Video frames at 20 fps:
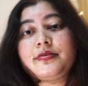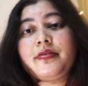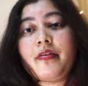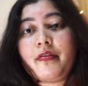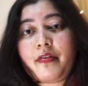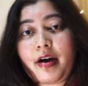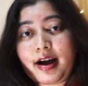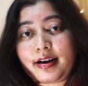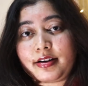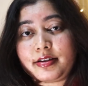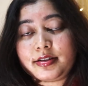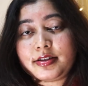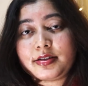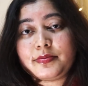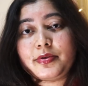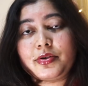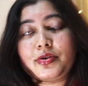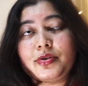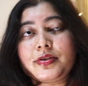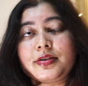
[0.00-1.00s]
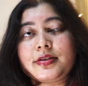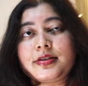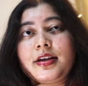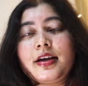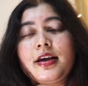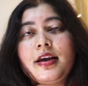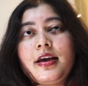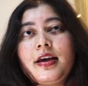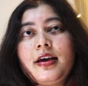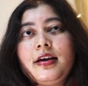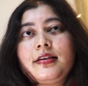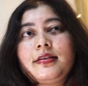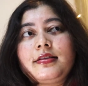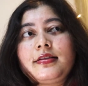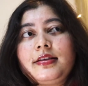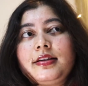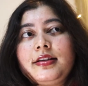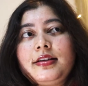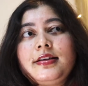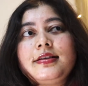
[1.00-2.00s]
factors, because
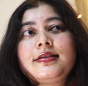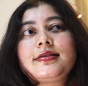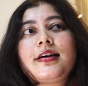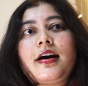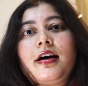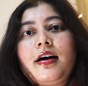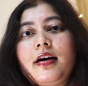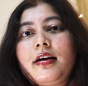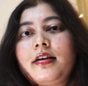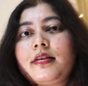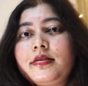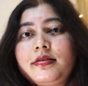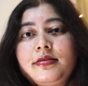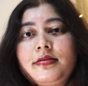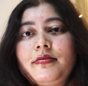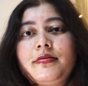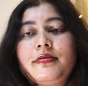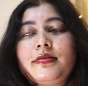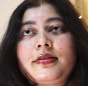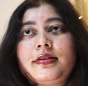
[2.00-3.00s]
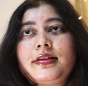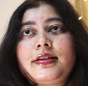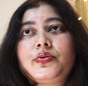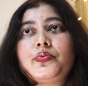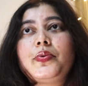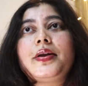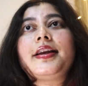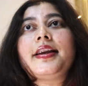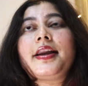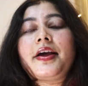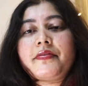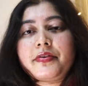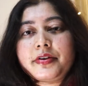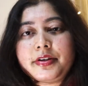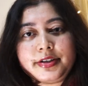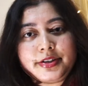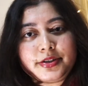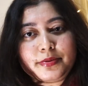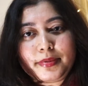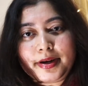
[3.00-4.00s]
these will never
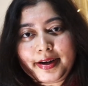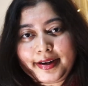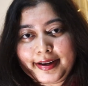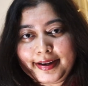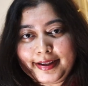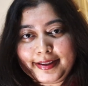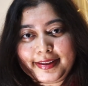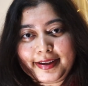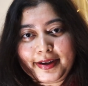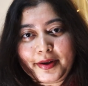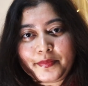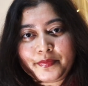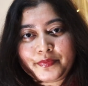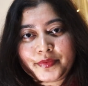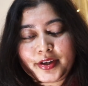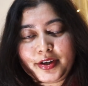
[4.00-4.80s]
determine anything.